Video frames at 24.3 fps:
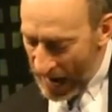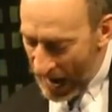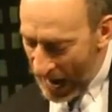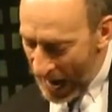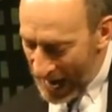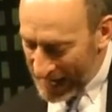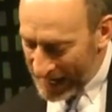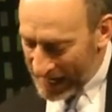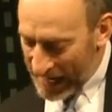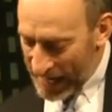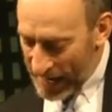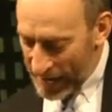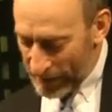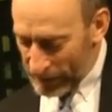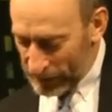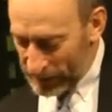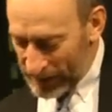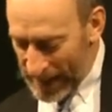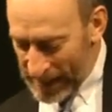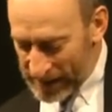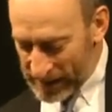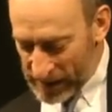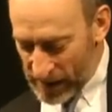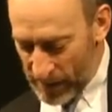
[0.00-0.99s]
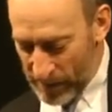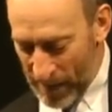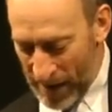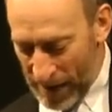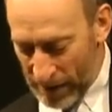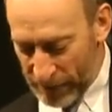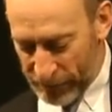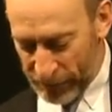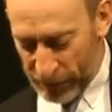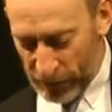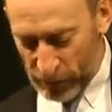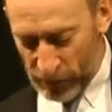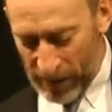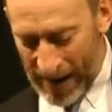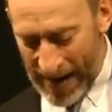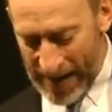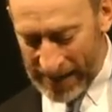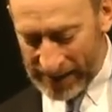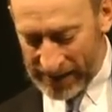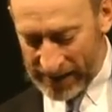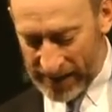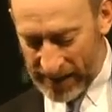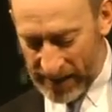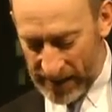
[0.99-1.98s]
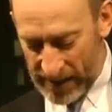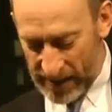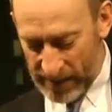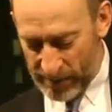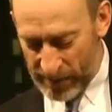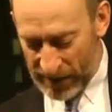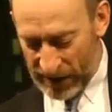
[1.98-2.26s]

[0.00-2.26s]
I care less about veracity